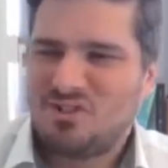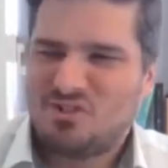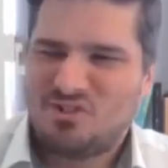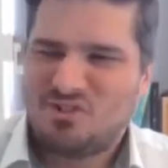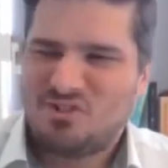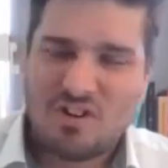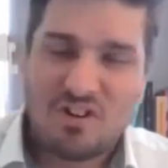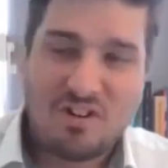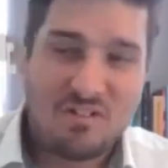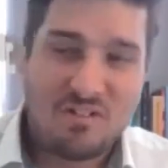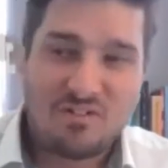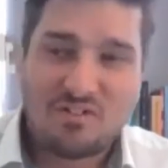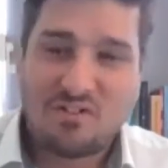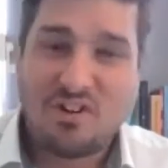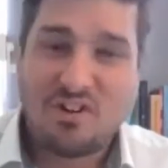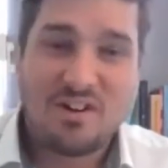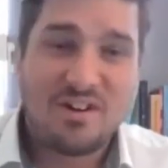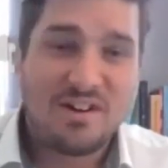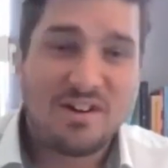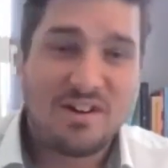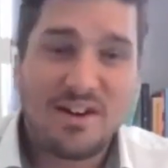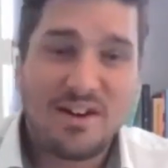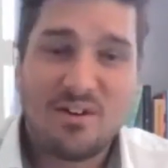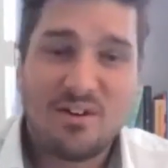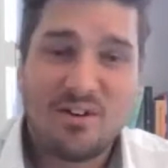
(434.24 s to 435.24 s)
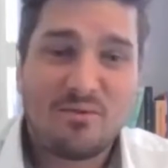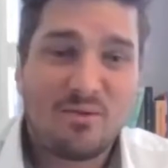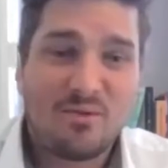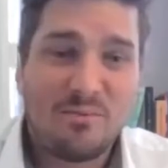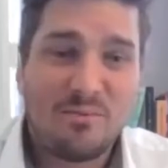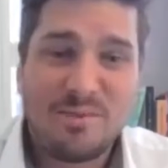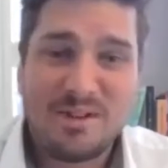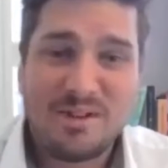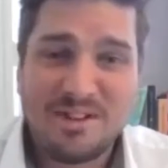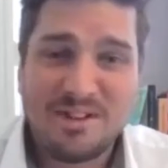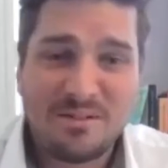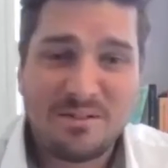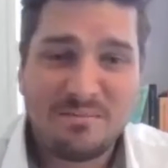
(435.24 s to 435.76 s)
certainly over 1
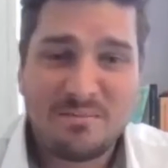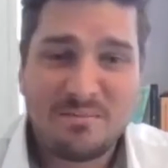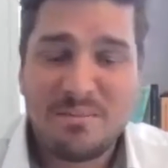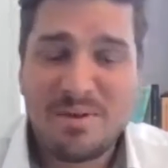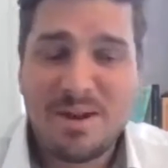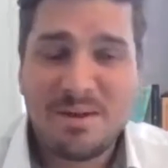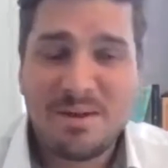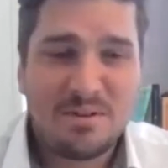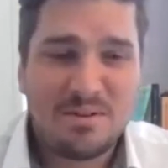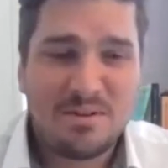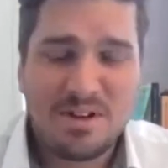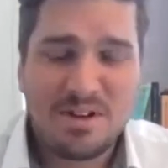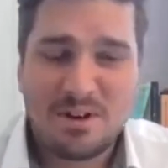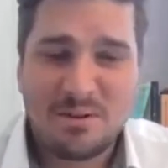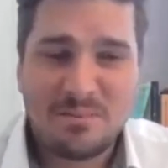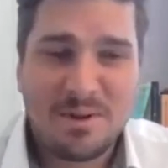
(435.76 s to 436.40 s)
million, maybe